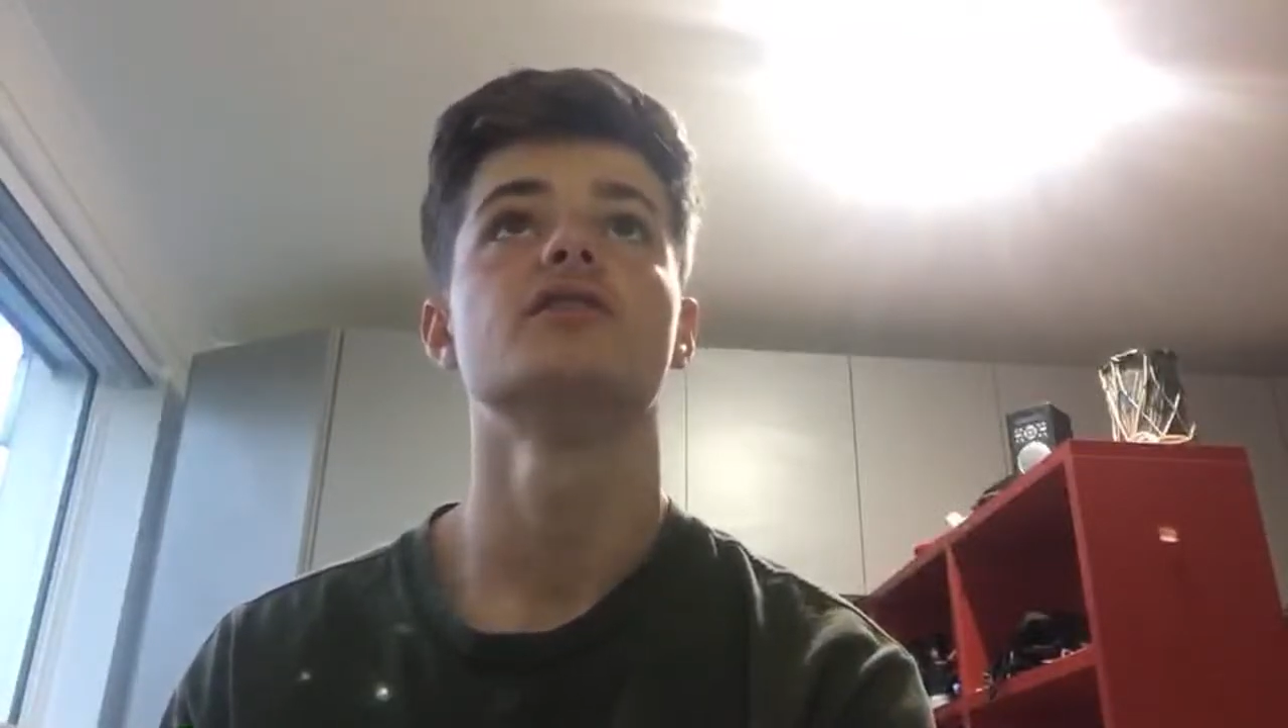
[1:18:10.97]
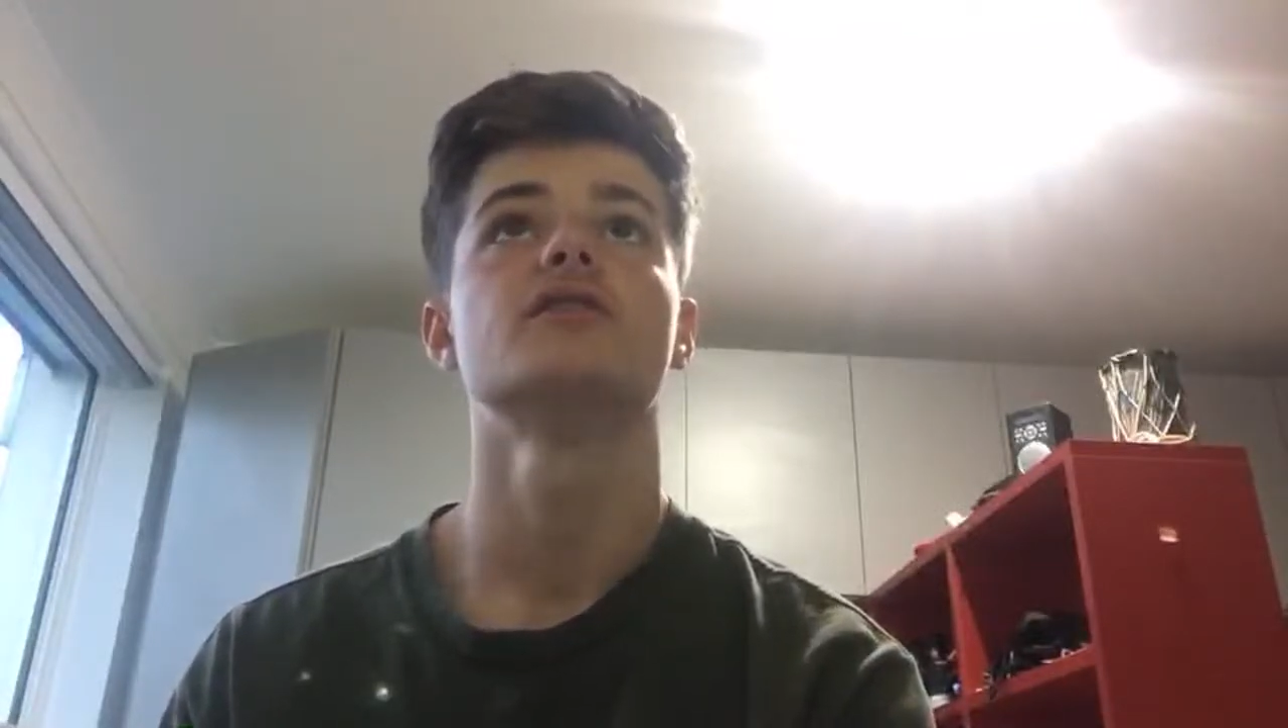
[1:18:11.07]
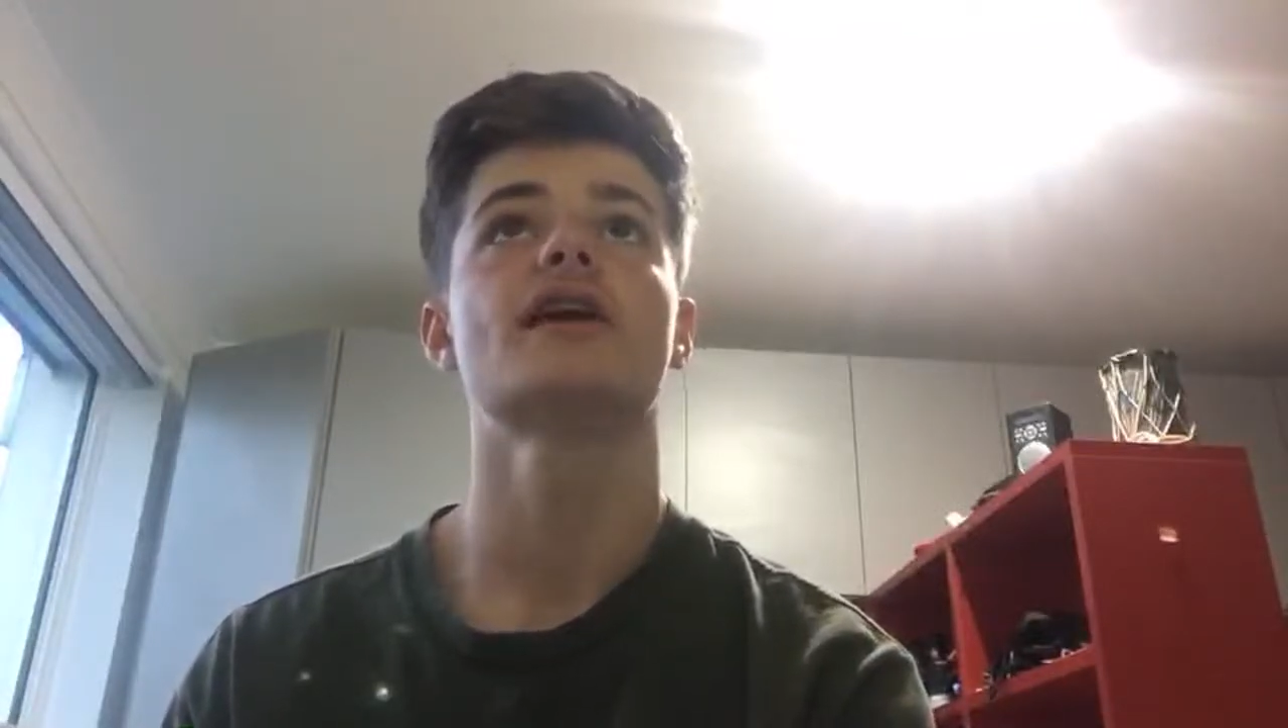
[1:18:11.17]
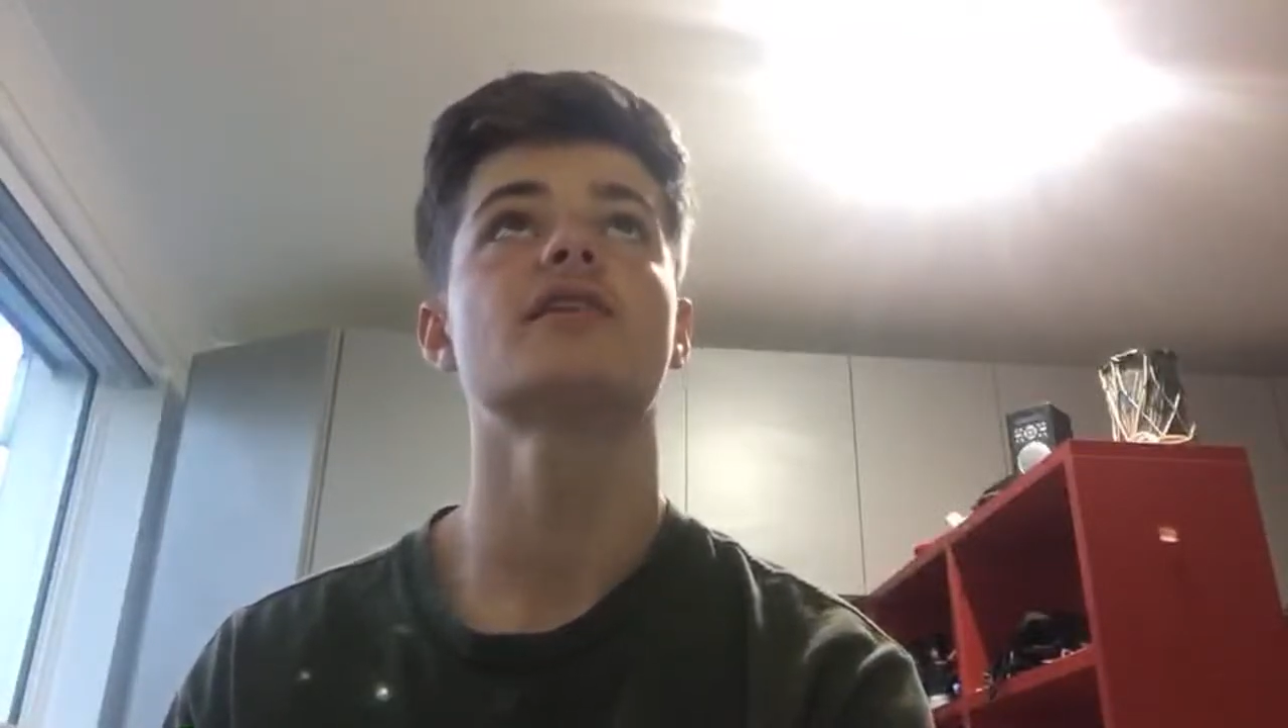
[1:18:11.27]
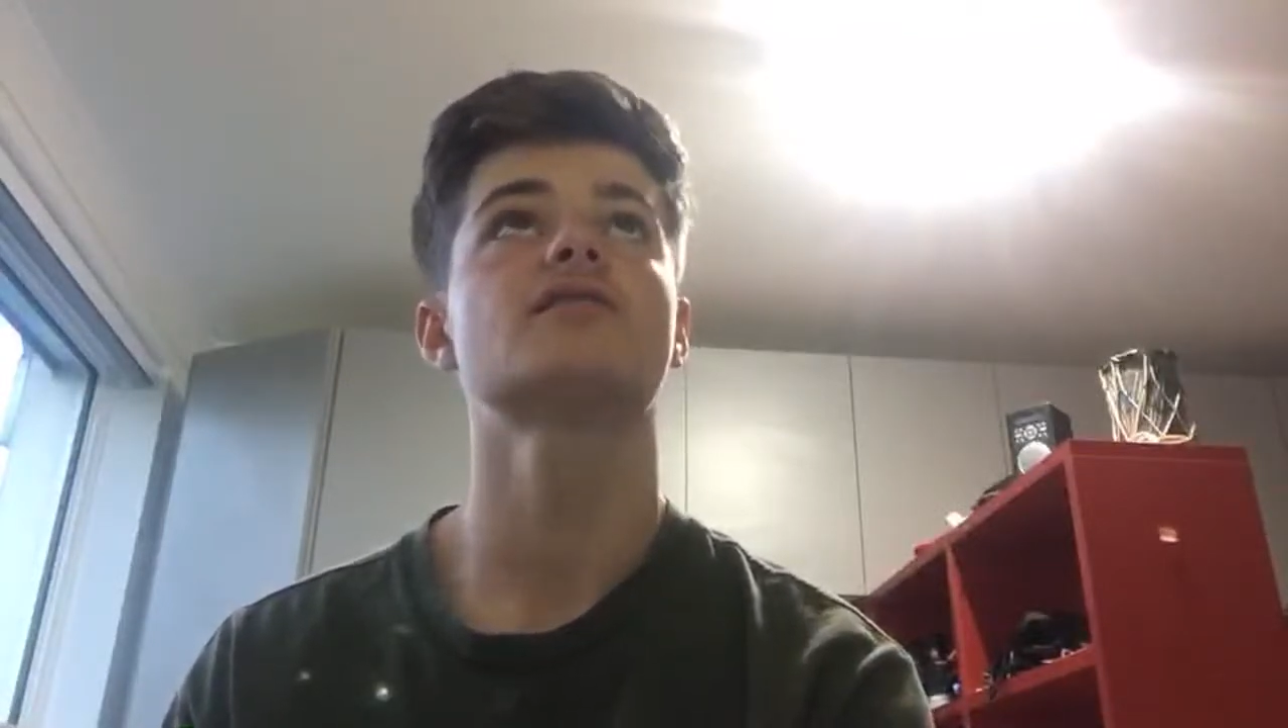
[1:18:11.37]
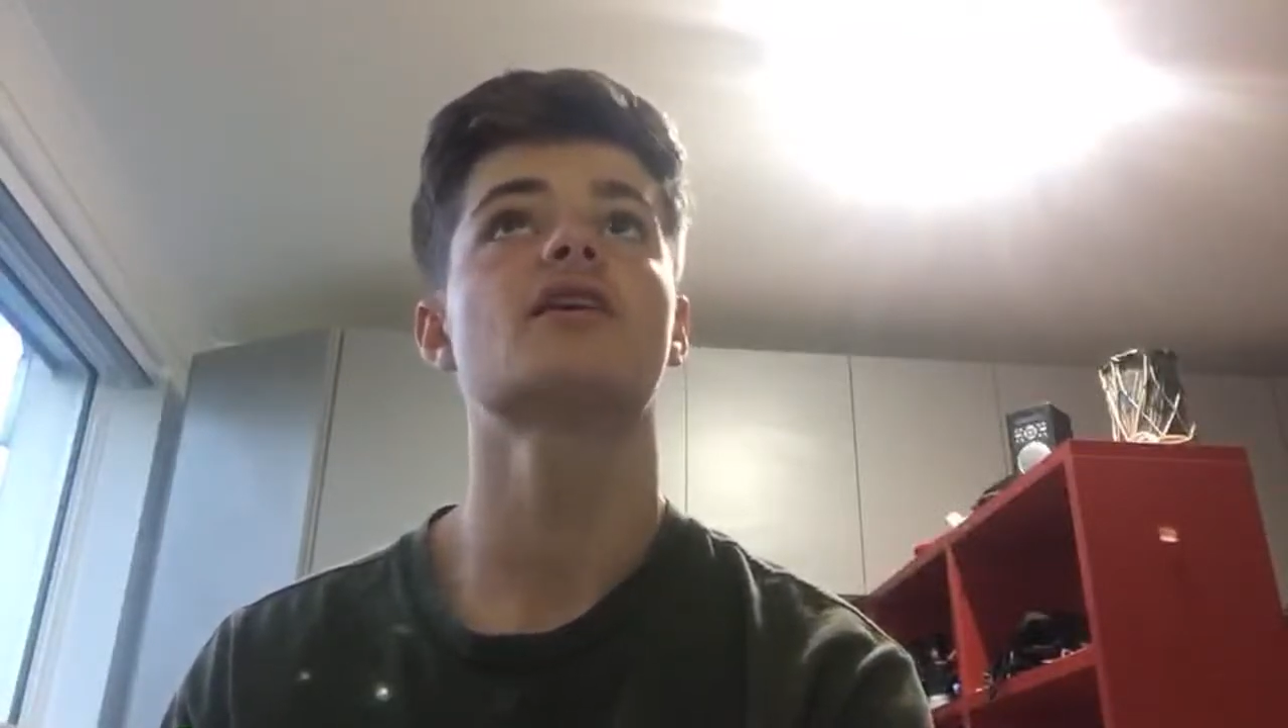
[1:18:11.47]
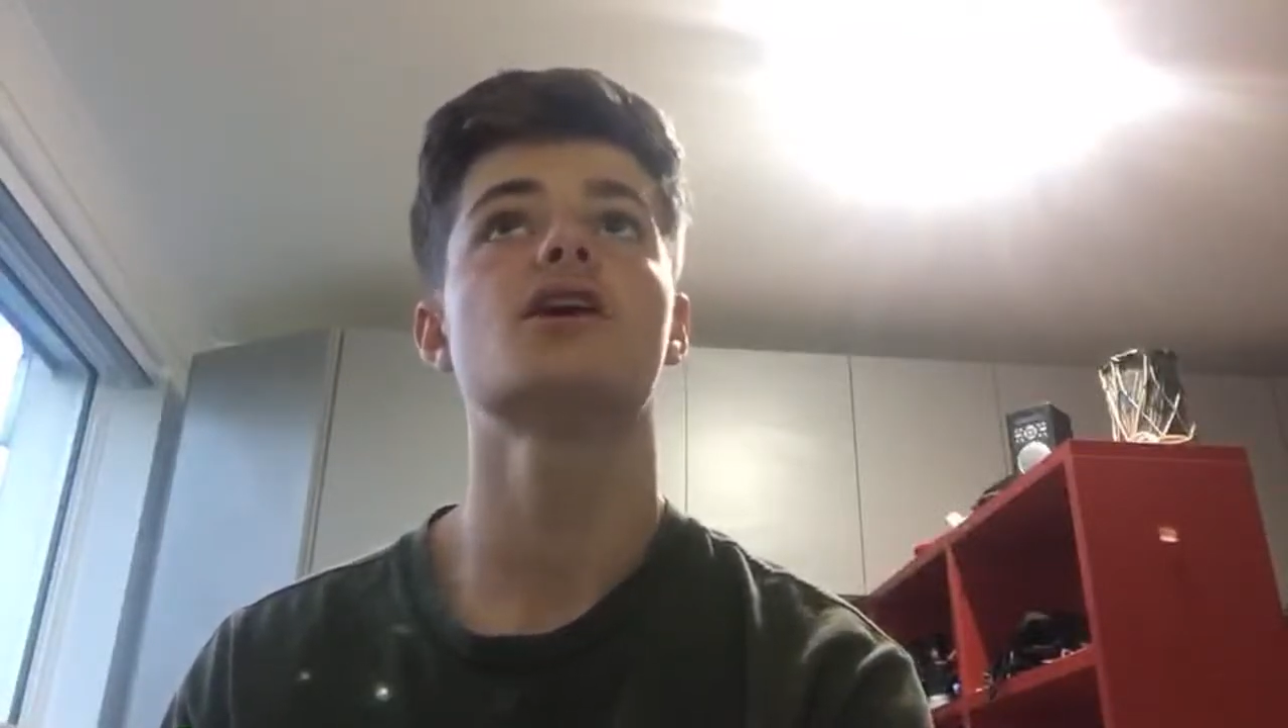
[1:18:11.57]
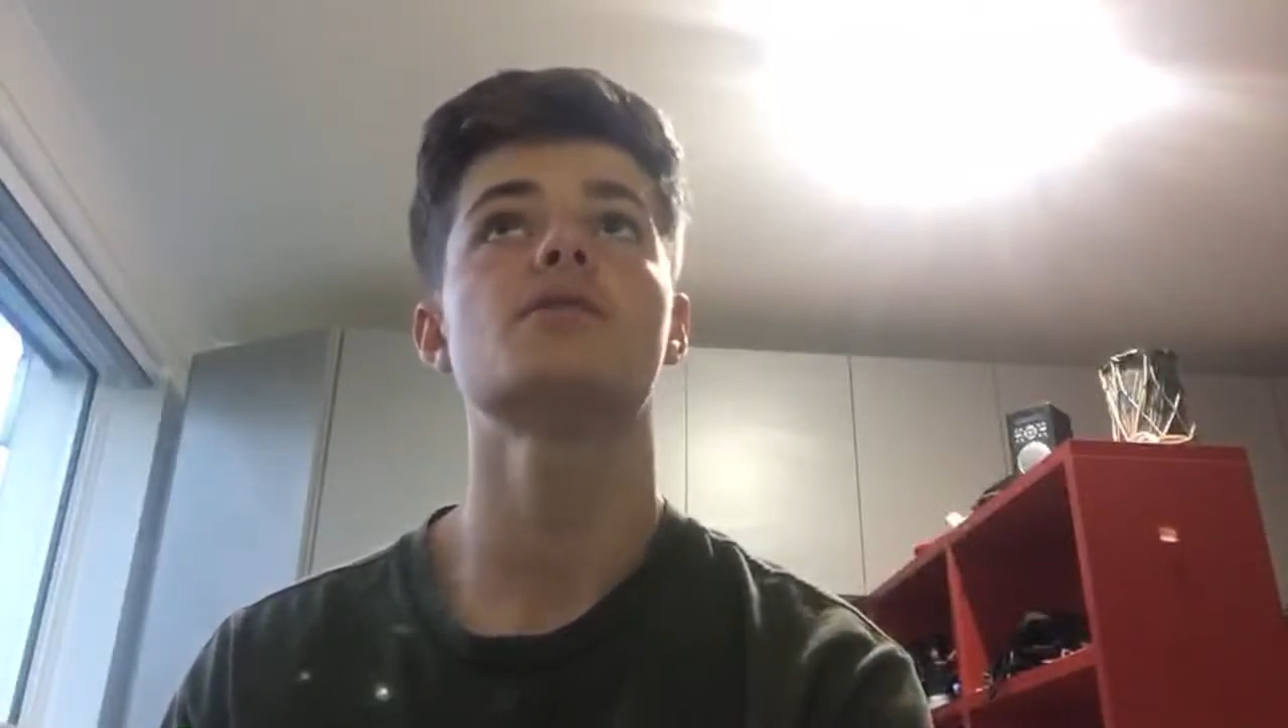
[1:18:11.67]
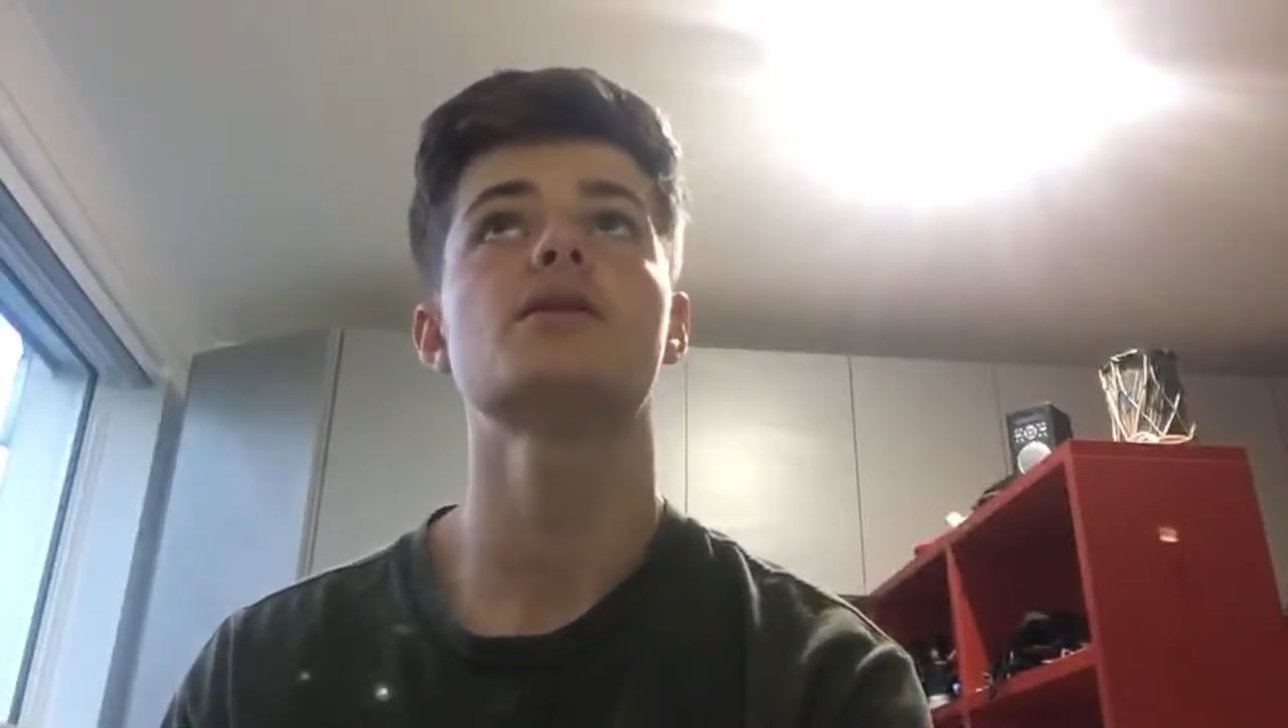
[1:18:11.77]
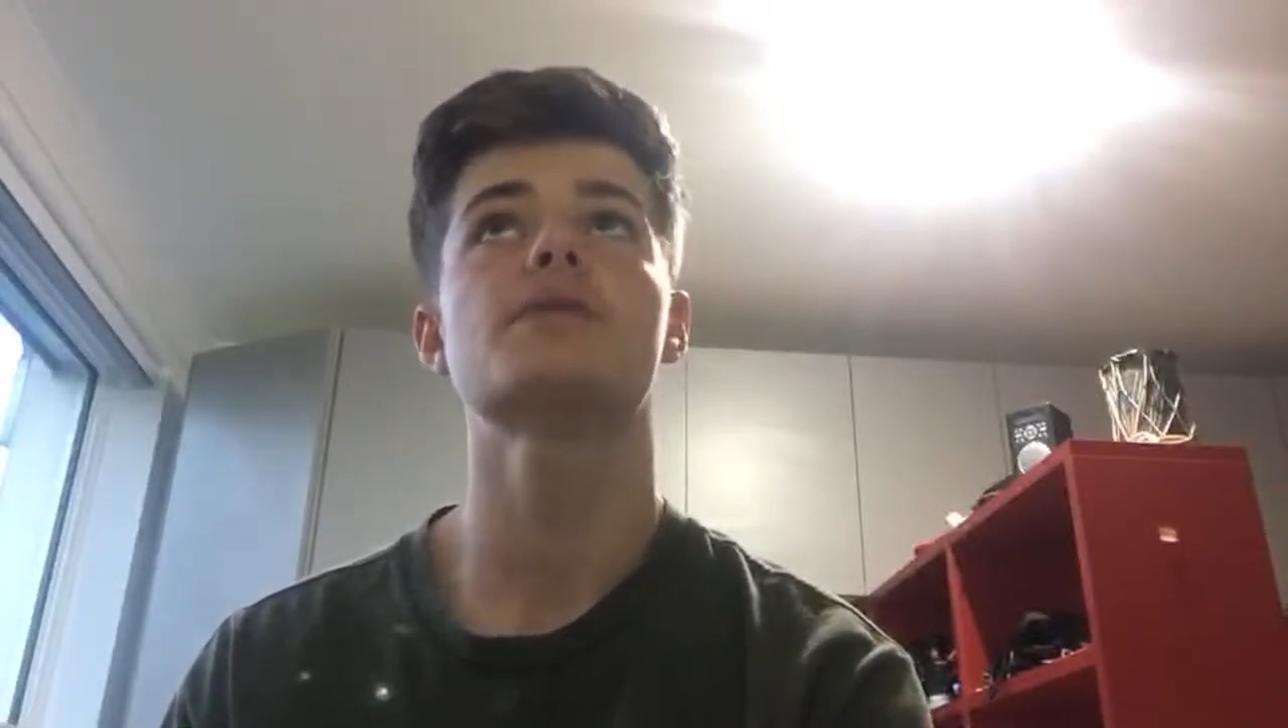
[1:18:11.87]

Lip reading: take his time here,